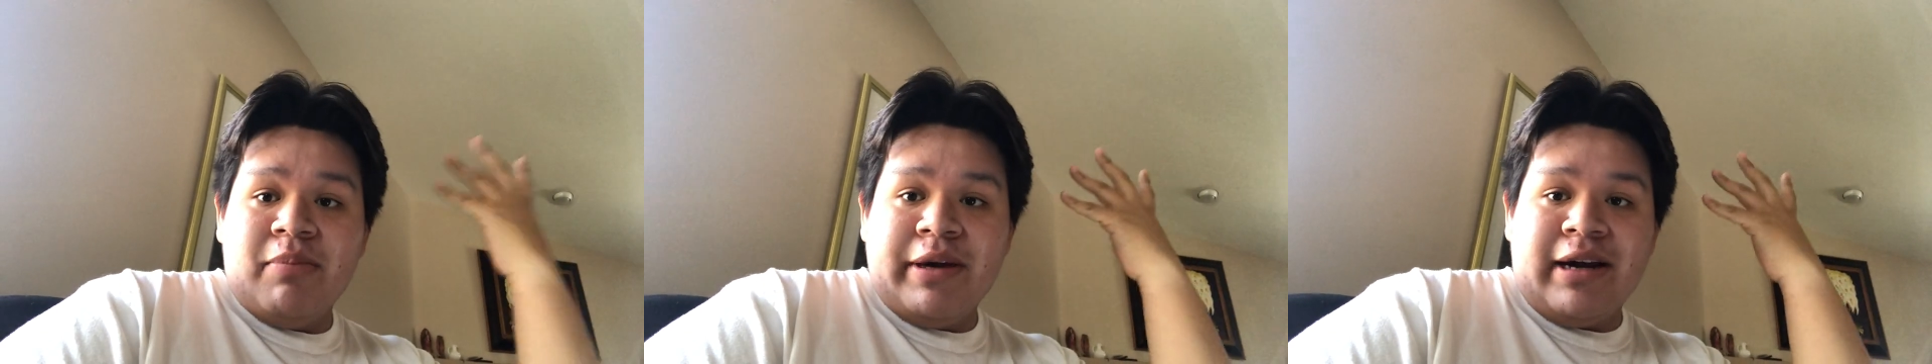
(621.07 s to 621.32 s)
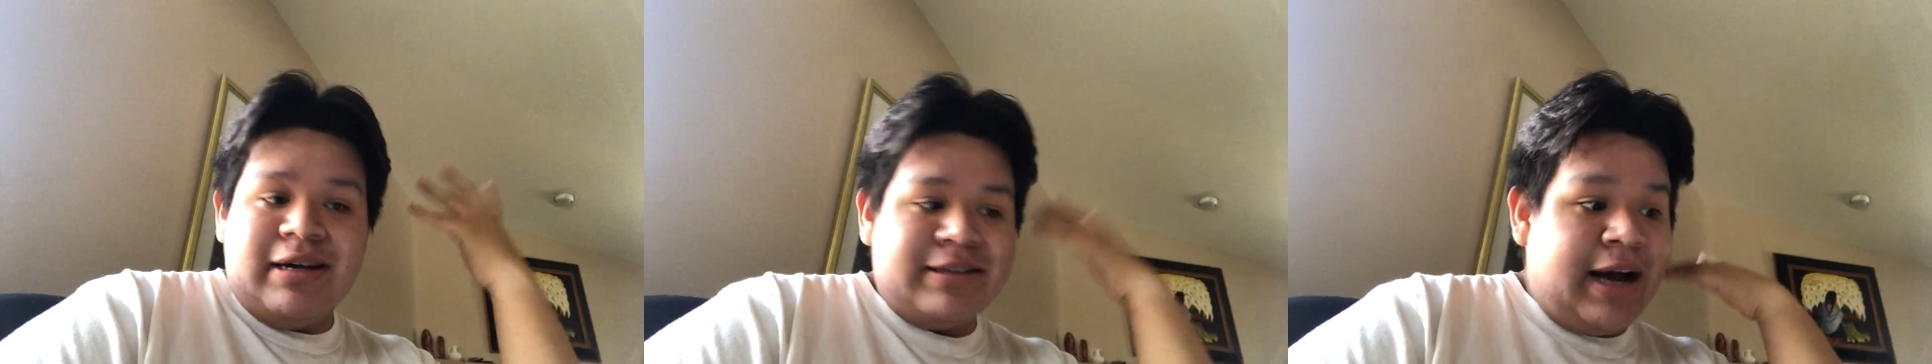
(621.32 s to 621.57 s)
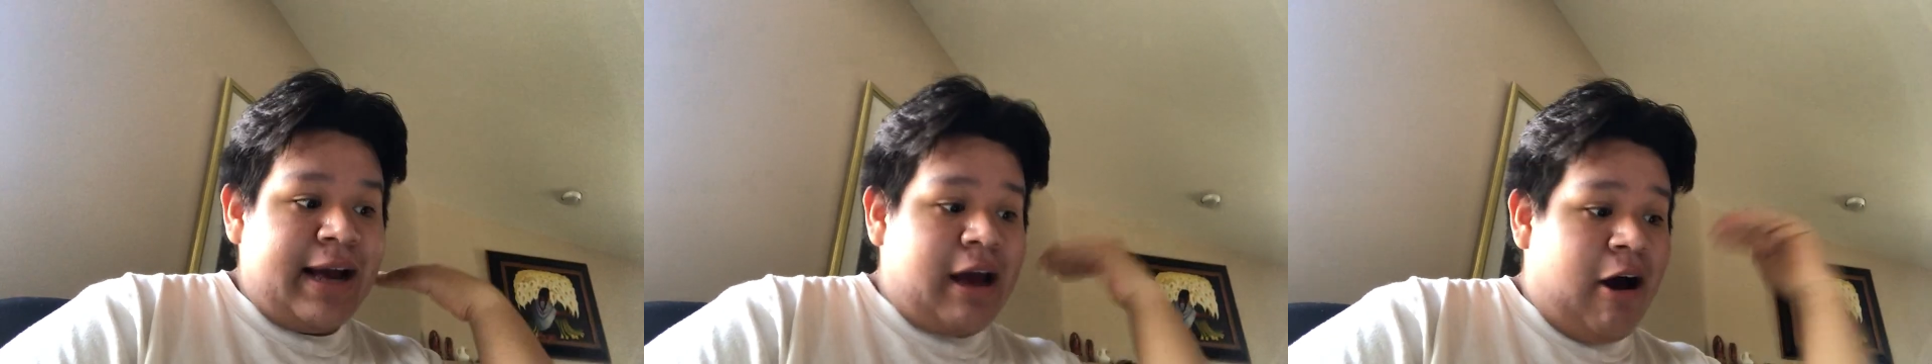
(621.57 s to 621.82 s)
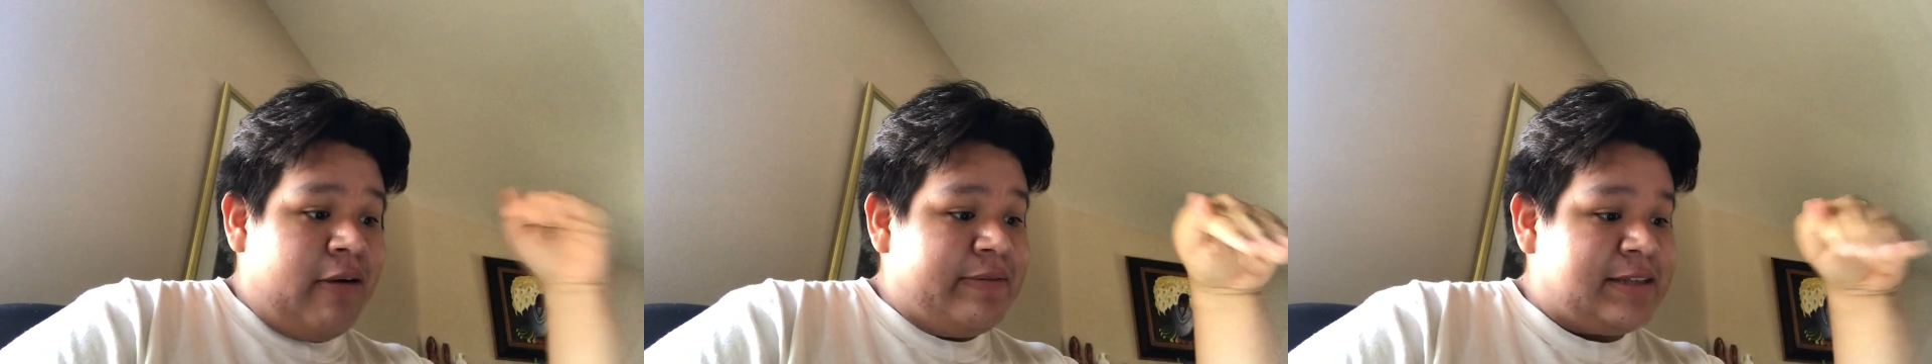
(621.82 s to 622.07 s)
because I
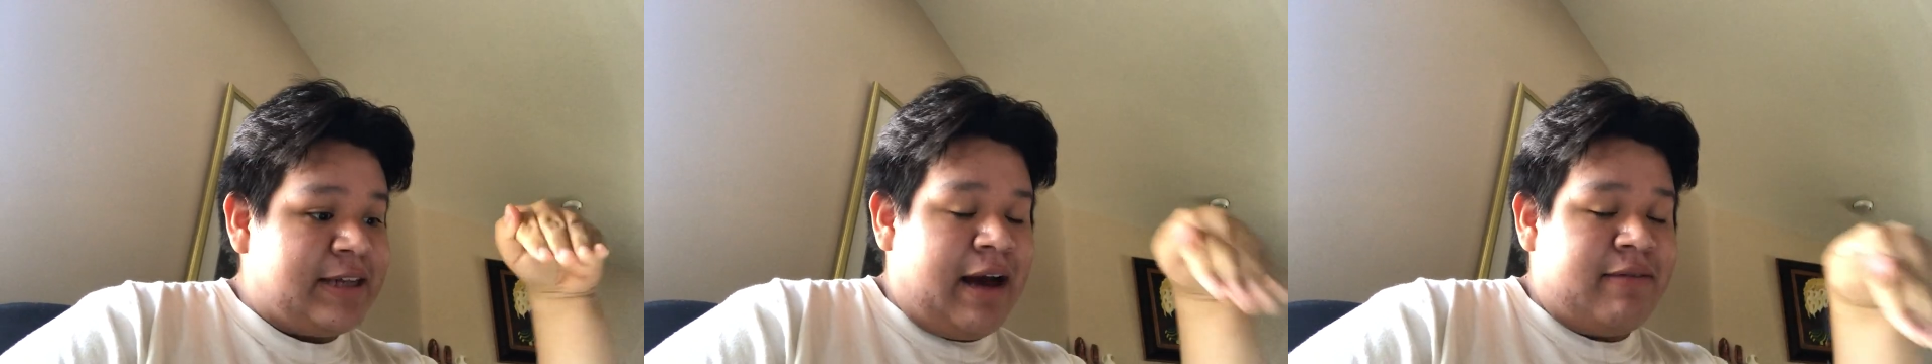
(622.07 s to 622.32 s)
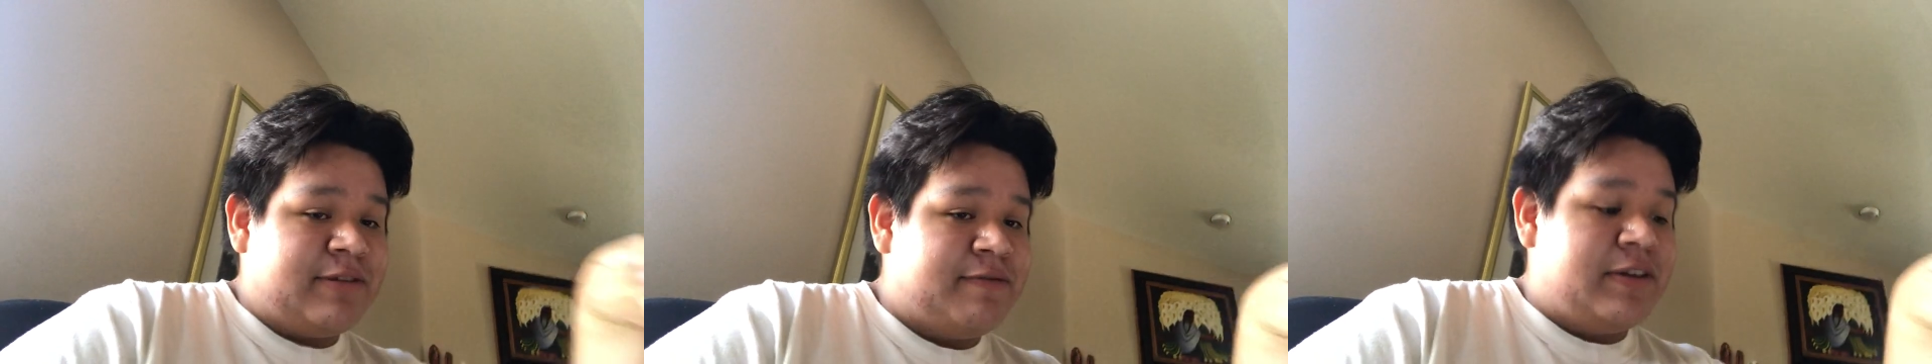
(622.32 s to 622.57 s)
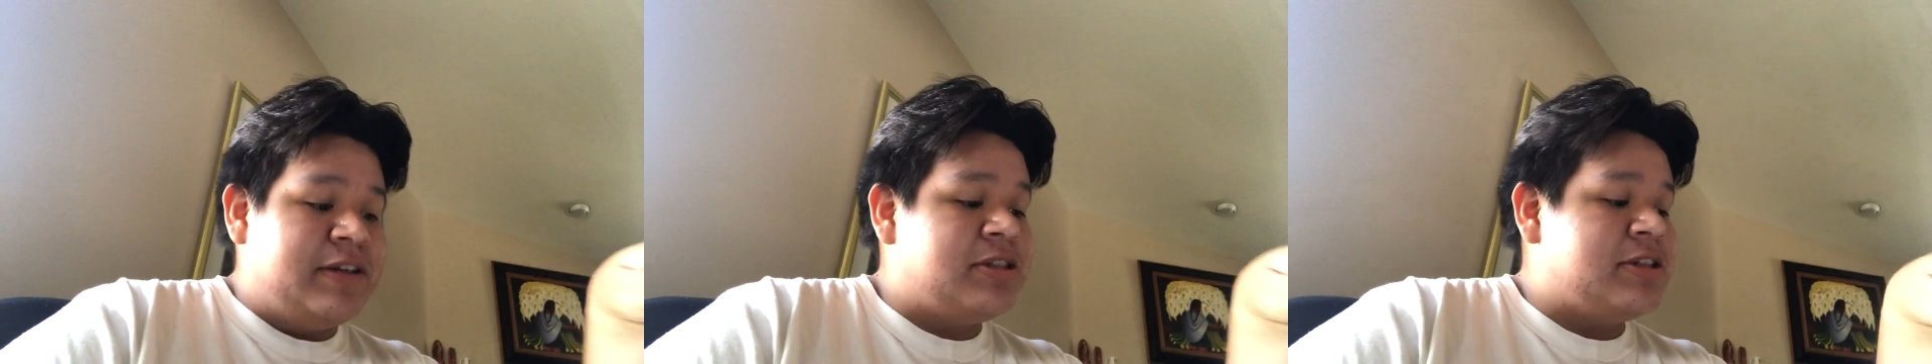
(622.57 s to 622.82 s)
obviously have to finish